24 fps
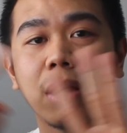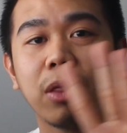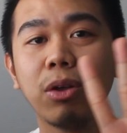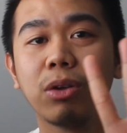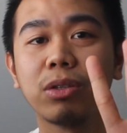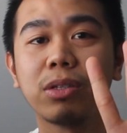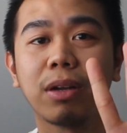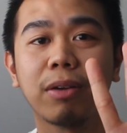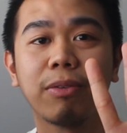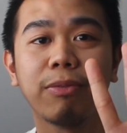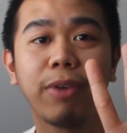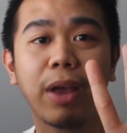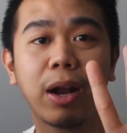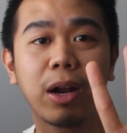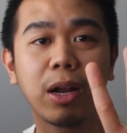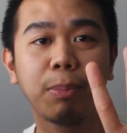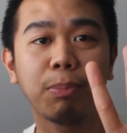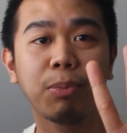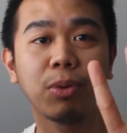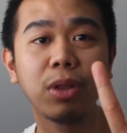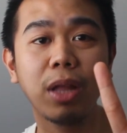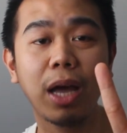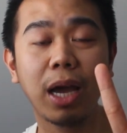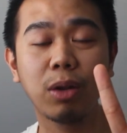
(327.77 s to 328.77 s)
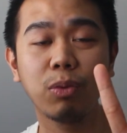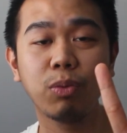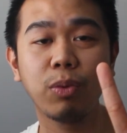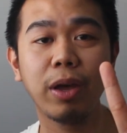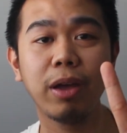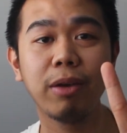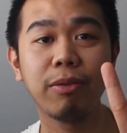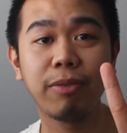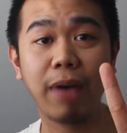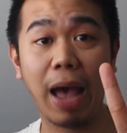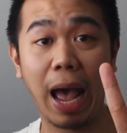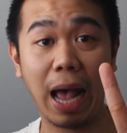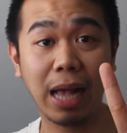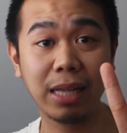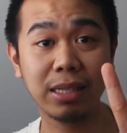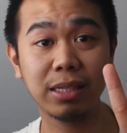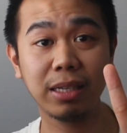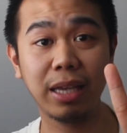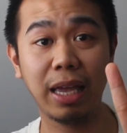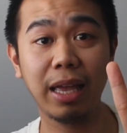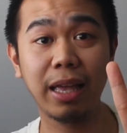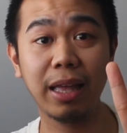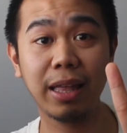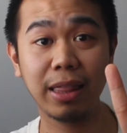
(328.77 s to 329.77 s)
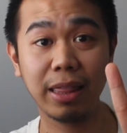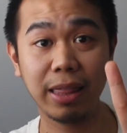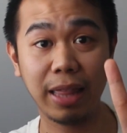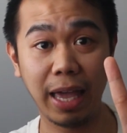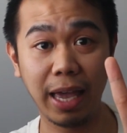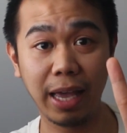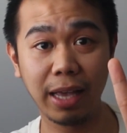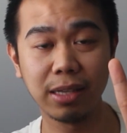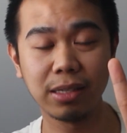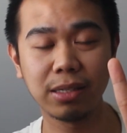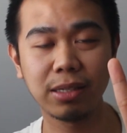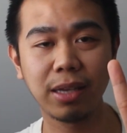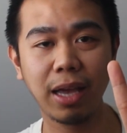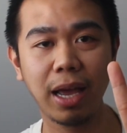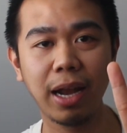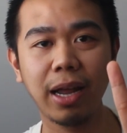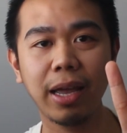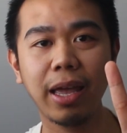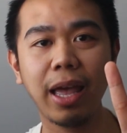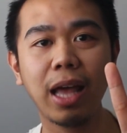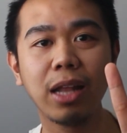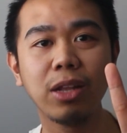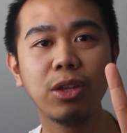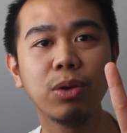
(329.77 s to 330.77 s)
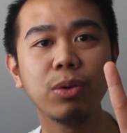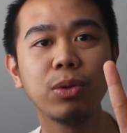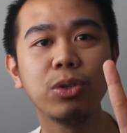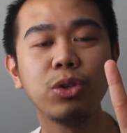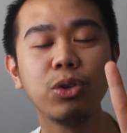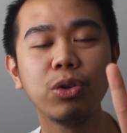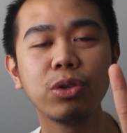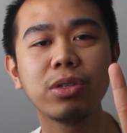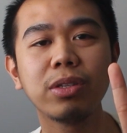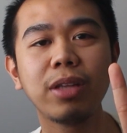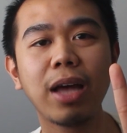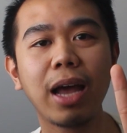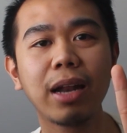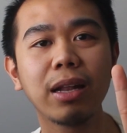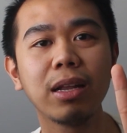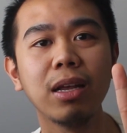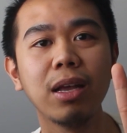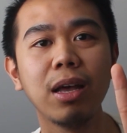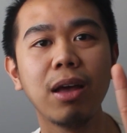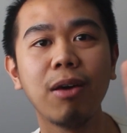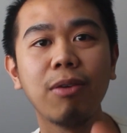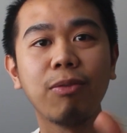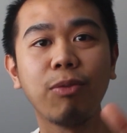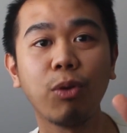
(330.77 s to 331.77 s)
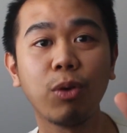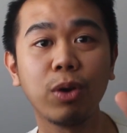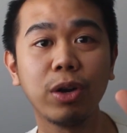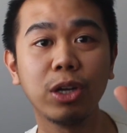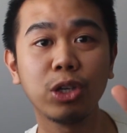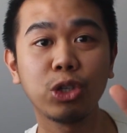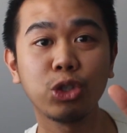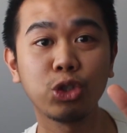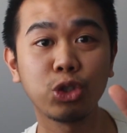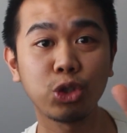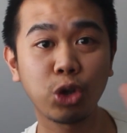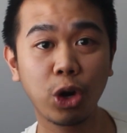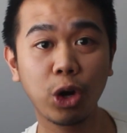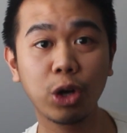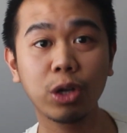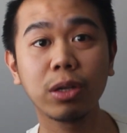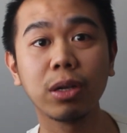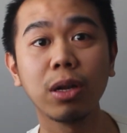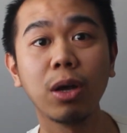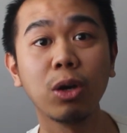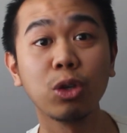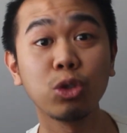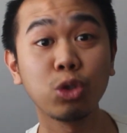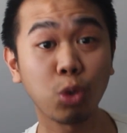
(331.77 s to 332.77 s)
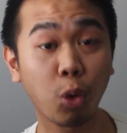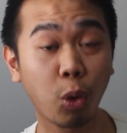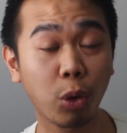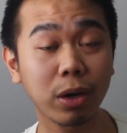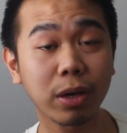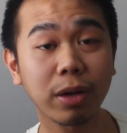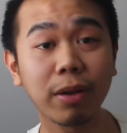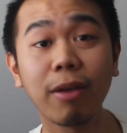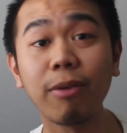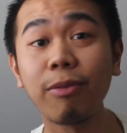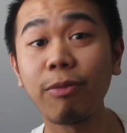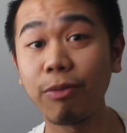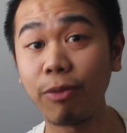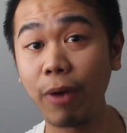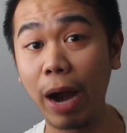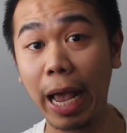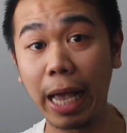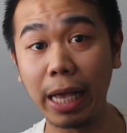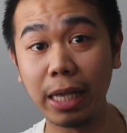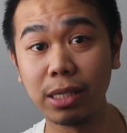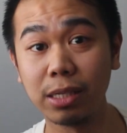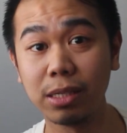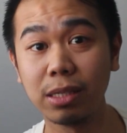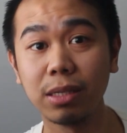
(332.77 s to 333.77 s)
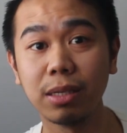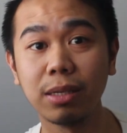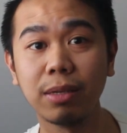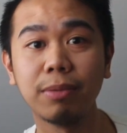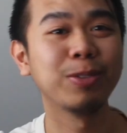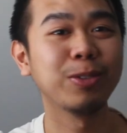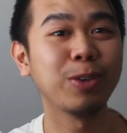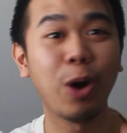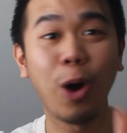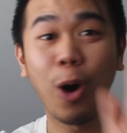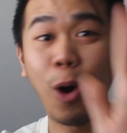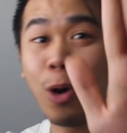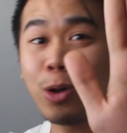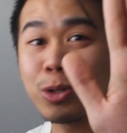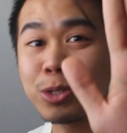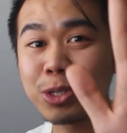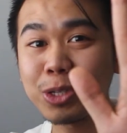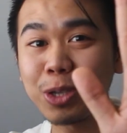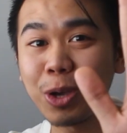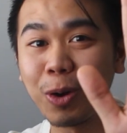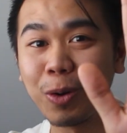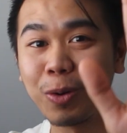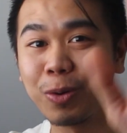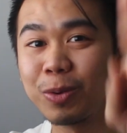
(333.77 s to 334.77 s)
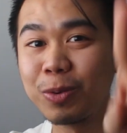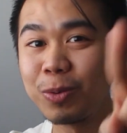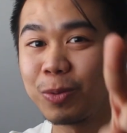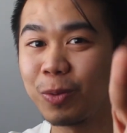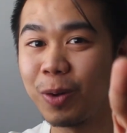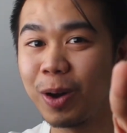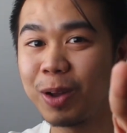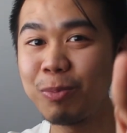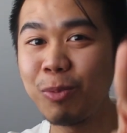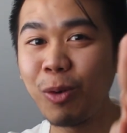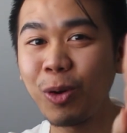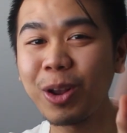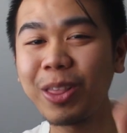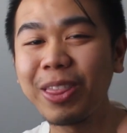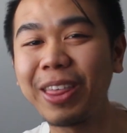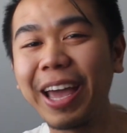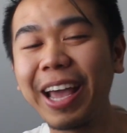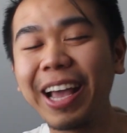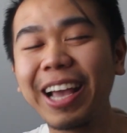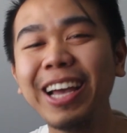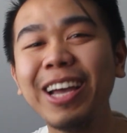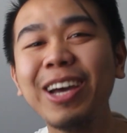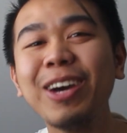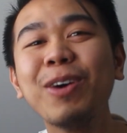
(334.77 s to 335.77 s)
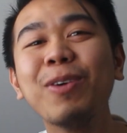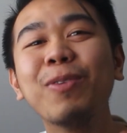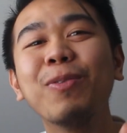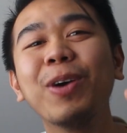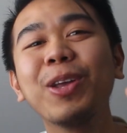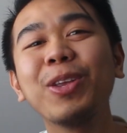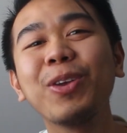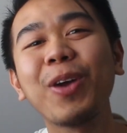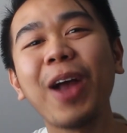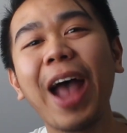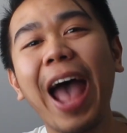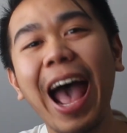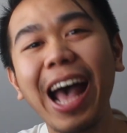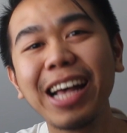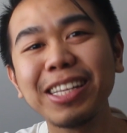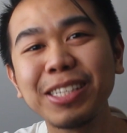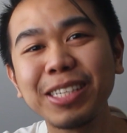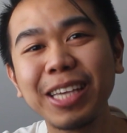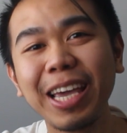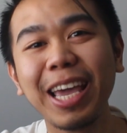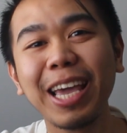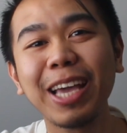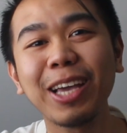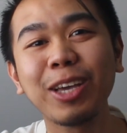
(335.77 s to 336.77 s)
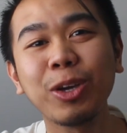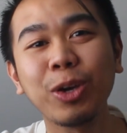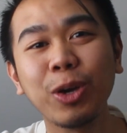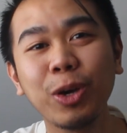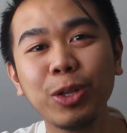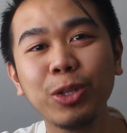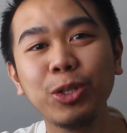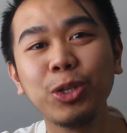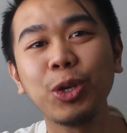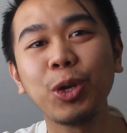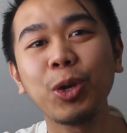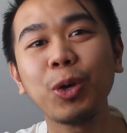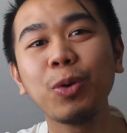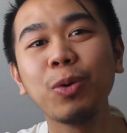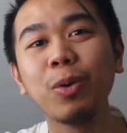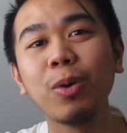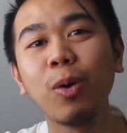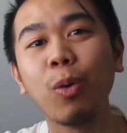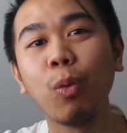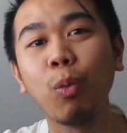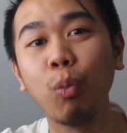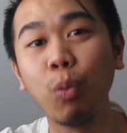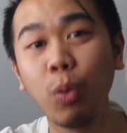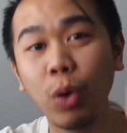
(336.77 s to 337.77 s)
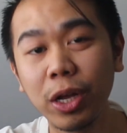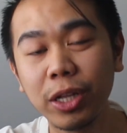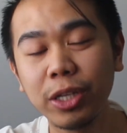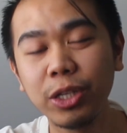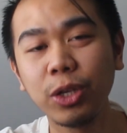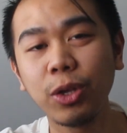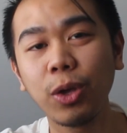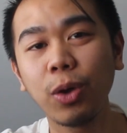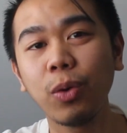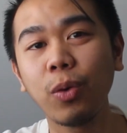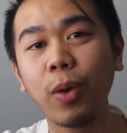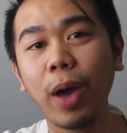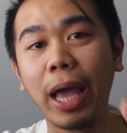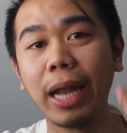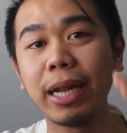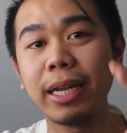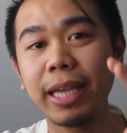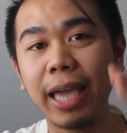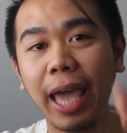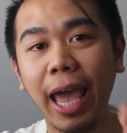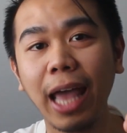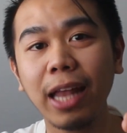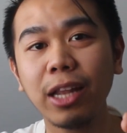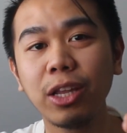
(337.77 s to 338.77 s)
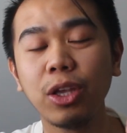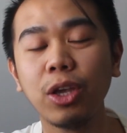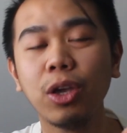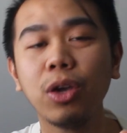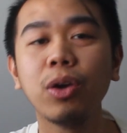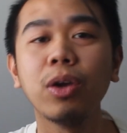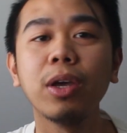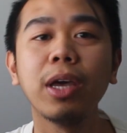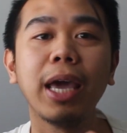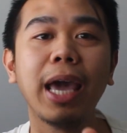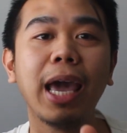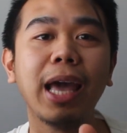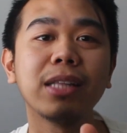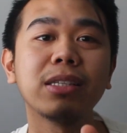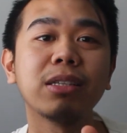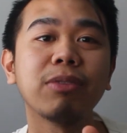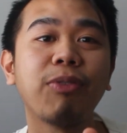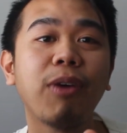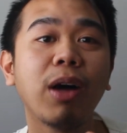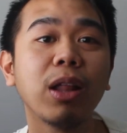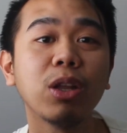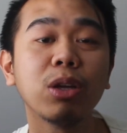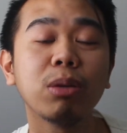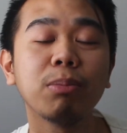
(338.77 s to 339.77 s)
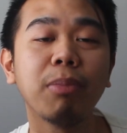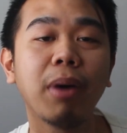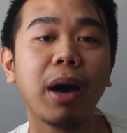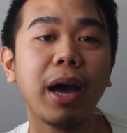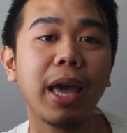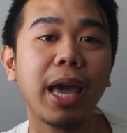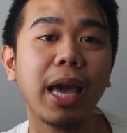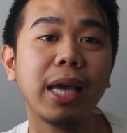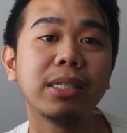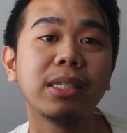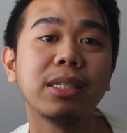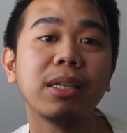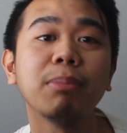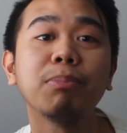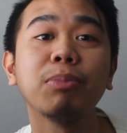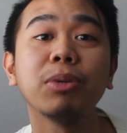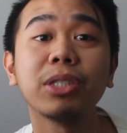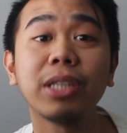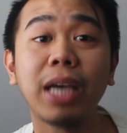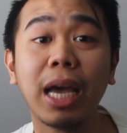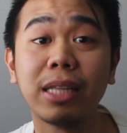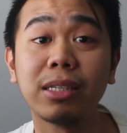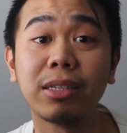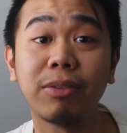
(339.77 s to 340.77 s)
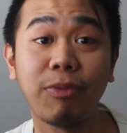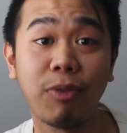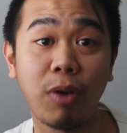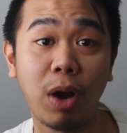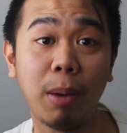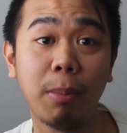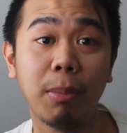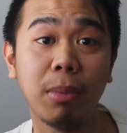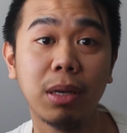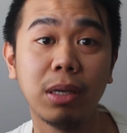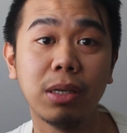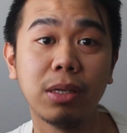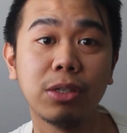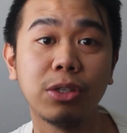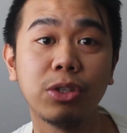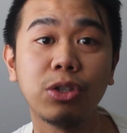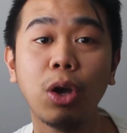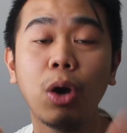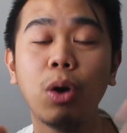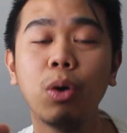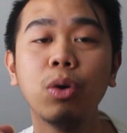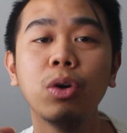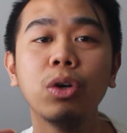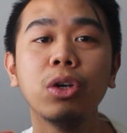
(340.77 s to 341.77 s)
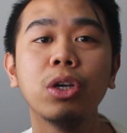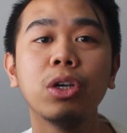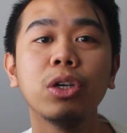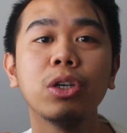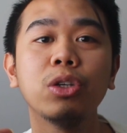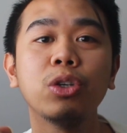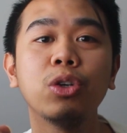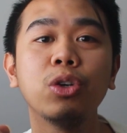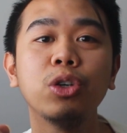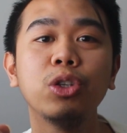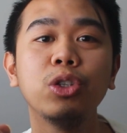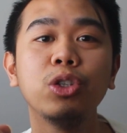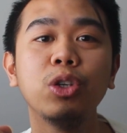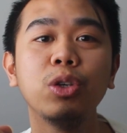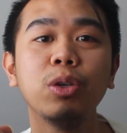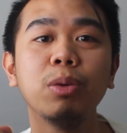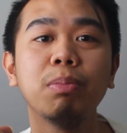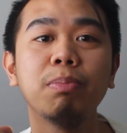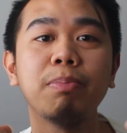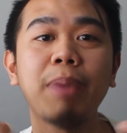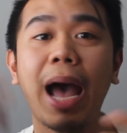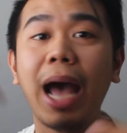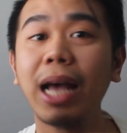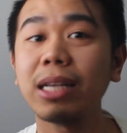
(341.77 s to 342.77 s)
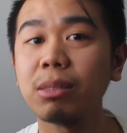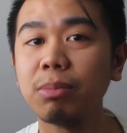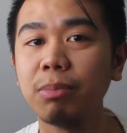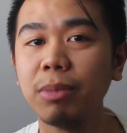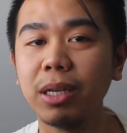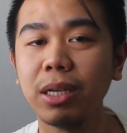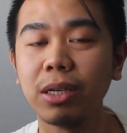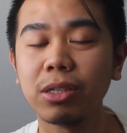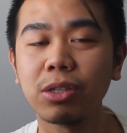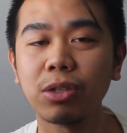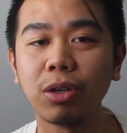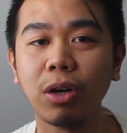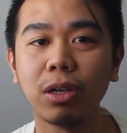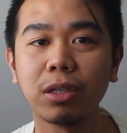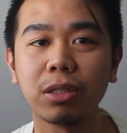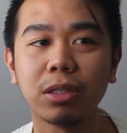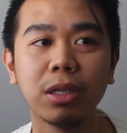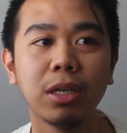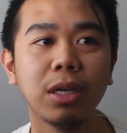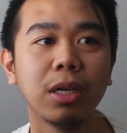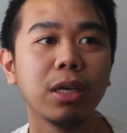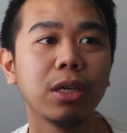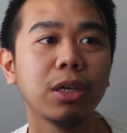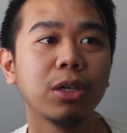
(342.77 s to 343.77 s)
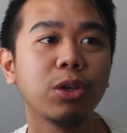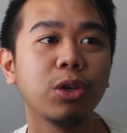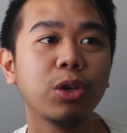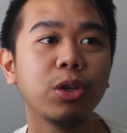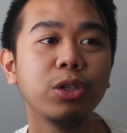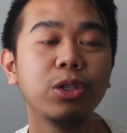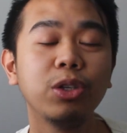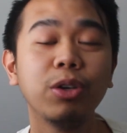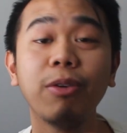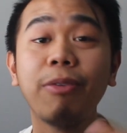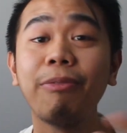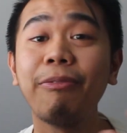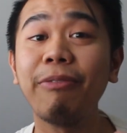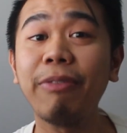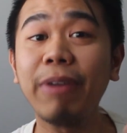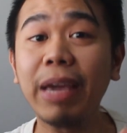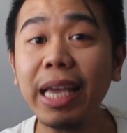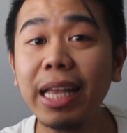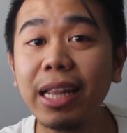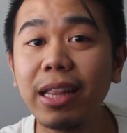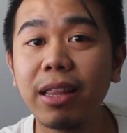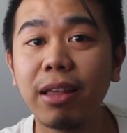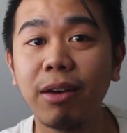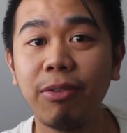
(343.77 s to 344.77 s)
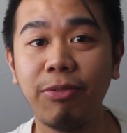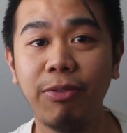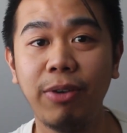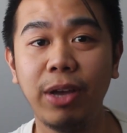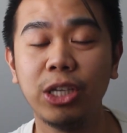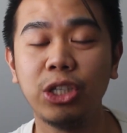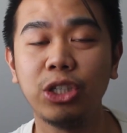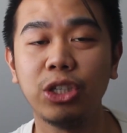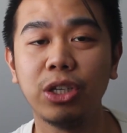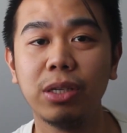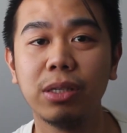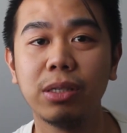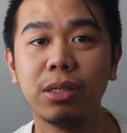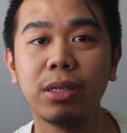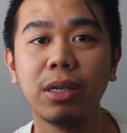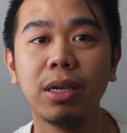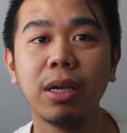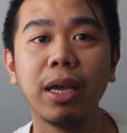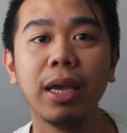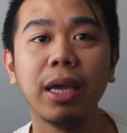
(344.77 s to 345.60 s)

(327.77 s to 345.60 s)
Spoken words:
Those are very polite way of asking things. And again, you'd use that for the short phrase. Also, one more thing. When you're asking could you, would you, and can you, it's followed by a simple tense verb. So, could you pass me the salt? Could you feed the fishes?